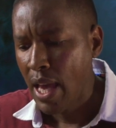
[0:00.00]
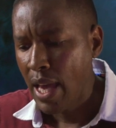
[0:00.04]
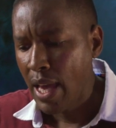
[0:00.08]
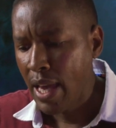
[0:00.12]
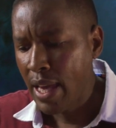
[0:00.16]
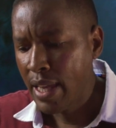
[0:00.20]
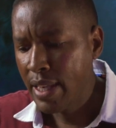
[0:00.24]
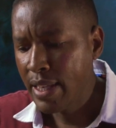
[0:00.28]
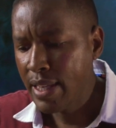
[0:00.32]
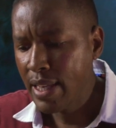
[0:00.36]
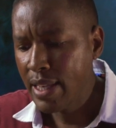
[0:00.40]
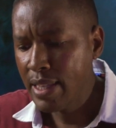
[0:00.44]

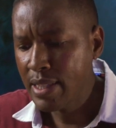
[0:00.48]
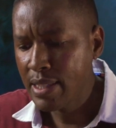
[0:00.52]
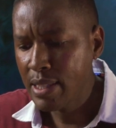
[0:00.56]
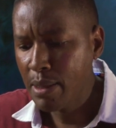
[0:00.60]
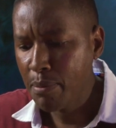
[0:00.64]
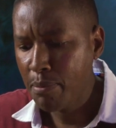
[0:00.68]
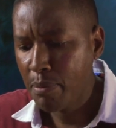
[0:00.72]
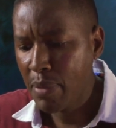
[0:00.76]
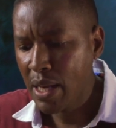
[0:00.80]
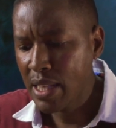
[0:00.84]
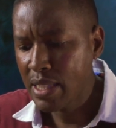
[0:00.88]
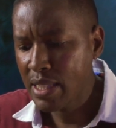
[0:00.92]
And there is
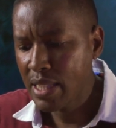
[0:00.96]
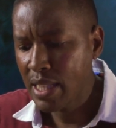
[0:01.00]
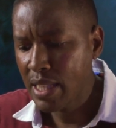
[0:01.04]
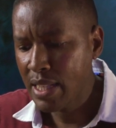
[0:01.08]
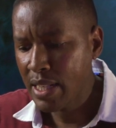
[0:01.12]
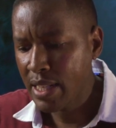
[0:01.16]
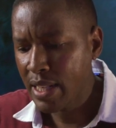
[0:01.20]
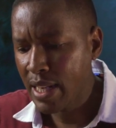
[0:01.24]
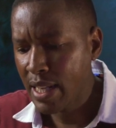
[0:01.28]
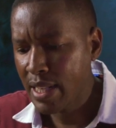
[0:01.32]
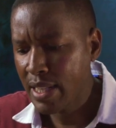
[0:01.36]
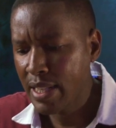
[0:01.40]
a
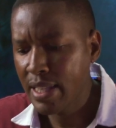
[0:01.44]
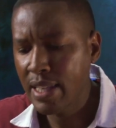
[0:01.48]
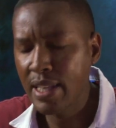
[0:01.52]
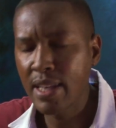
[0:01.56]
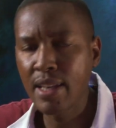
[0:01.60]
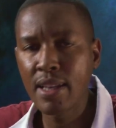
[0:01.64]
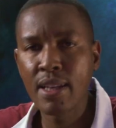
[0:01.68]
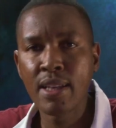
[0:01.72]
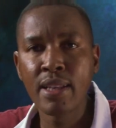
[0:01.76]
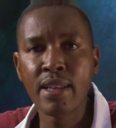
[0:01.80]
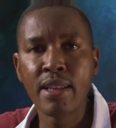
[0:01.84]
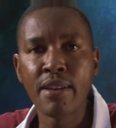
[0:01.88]
button right
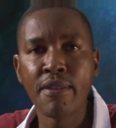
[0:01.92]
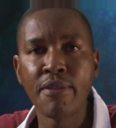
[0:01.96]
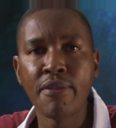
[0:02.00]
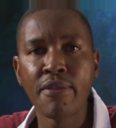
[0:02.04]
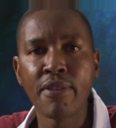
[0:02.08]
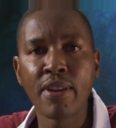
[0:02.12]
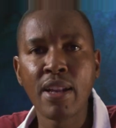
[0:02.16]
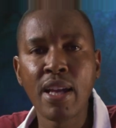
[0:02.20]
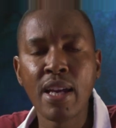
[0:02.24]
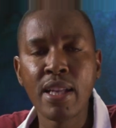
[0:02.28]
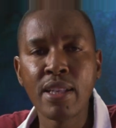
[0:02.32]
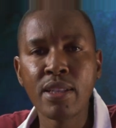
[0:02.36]
here at the
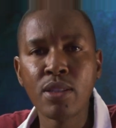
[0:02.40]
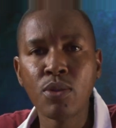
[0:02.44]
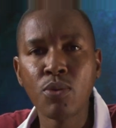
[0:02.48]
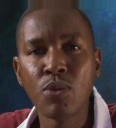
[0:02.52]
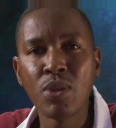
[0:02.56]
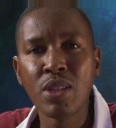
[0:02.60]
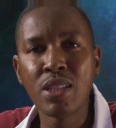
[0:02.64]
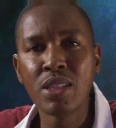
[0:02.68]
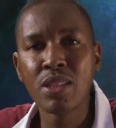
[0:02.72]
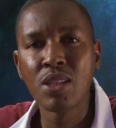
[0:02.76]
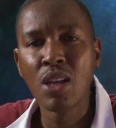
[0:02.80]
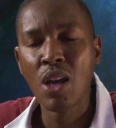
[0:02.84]
front
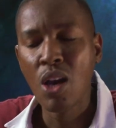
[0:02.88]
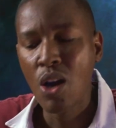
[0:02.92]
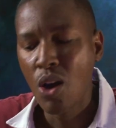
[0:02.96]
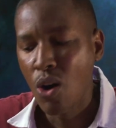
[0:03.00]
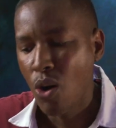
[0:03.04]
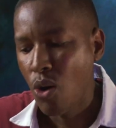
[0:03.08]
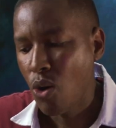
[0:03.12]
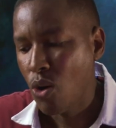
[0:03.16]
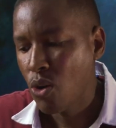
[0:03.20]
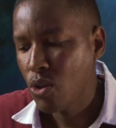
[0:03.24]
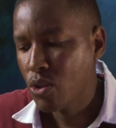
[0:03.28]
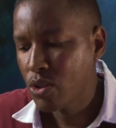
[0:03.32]
which
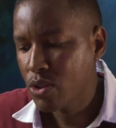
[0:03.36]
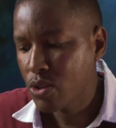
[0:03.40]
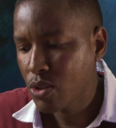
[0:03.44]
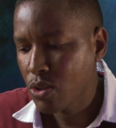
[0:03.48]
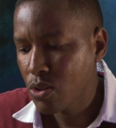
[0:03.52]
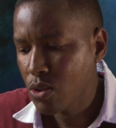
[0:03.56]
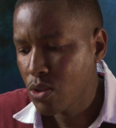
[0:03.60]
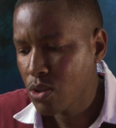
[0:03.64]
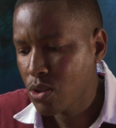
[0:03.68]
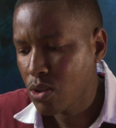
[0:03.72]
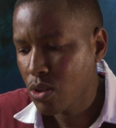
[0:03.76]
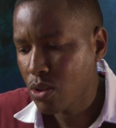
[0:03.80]

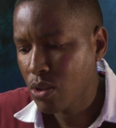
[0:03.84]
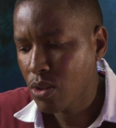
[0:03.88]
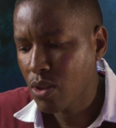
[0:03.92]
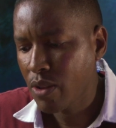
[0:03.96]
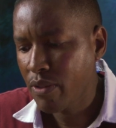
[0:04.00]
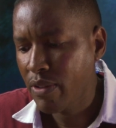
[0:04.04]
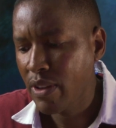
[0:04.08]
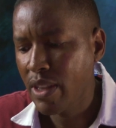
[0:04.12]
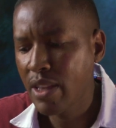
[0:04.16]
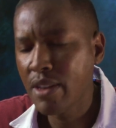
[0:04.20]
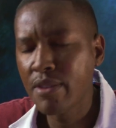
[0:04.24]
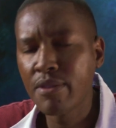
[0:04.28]
also sort
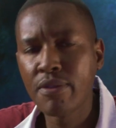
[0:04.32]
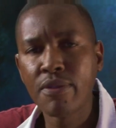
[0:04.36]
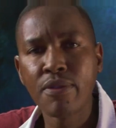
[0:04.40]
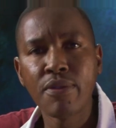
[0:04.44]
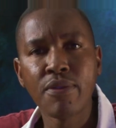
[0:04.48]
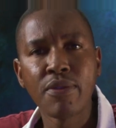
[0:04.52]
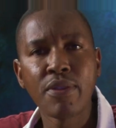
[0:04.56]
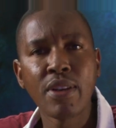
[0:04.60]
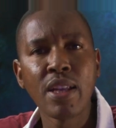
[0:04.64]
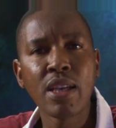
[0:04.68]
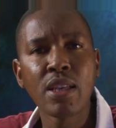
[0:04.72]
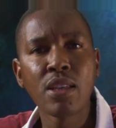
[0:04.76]
of
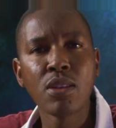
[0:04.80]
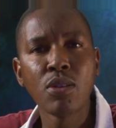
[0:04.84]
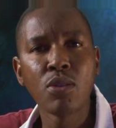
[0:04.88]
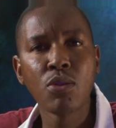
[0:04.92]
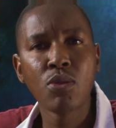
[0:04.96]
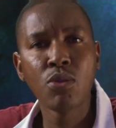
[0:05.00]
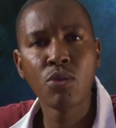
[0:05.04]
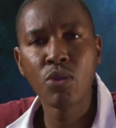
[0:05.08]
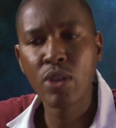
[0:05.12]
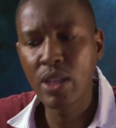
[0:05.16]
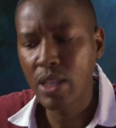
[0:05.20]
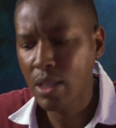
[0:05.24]
have like your
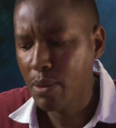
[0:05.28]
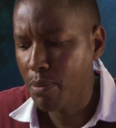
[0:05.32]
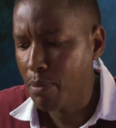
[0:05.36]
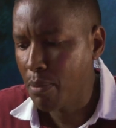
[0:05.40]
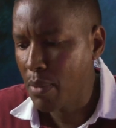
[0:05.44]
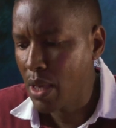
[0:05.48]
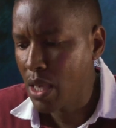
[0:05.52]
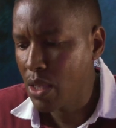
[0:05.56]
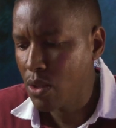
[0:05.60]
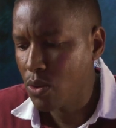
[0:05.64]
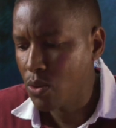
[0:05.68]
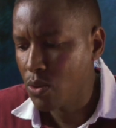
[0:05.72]
quick
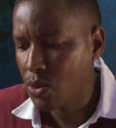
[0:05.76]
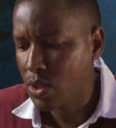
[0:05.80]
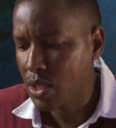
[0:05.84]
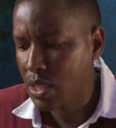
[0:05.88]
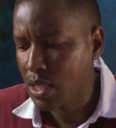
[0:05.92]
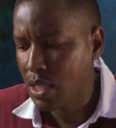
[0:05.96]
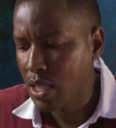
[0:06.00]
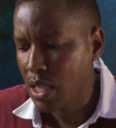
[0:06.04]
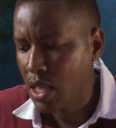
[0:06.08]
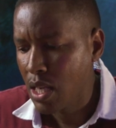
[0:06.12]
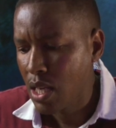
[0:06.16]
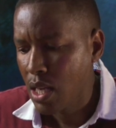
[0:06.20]

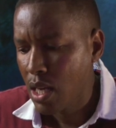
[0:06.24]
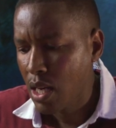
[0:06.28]
menus.